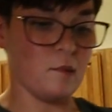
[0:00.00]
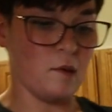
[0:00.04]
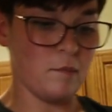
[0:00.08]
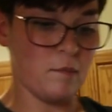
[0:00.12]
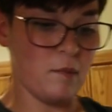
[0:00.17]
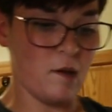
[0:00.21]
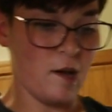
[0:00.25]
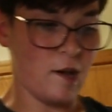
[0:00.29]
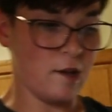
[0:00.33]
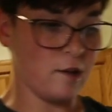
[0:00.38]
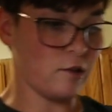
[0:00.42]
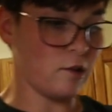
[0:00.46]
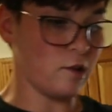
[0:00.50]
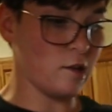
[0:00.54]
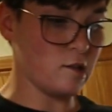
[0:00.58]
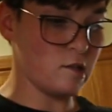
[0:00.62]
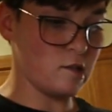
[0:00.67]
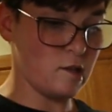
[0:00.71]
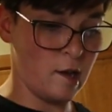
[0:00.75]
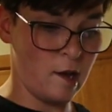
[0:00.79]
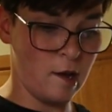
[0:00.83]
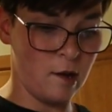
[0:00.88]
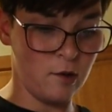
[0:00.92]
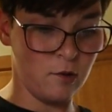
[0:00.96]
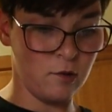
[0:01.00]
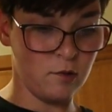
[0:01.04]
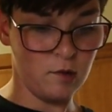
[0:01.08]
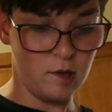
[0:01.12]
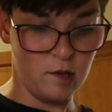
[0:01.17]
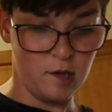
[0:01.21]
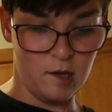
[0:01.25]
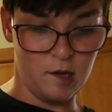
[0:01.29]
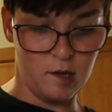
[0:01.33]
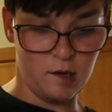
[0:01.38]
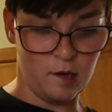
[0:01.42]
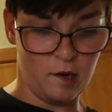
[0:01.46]
my pie crust
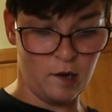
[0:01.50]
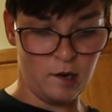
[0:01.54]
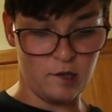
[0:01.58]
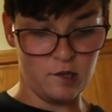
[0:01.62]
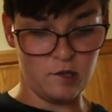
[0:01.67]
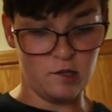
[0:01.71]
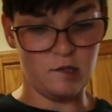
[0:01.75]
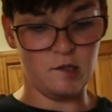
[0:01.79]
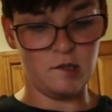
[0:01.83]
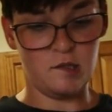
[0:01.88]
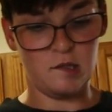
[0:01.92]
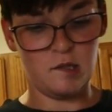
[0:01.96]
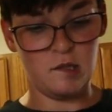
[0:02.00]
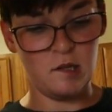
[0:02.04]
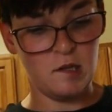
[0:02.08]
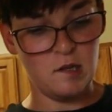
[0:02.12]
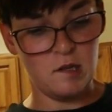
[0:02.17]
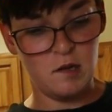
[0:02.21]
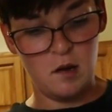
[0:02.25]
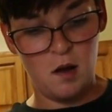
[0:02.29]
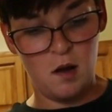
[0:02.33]
out and I just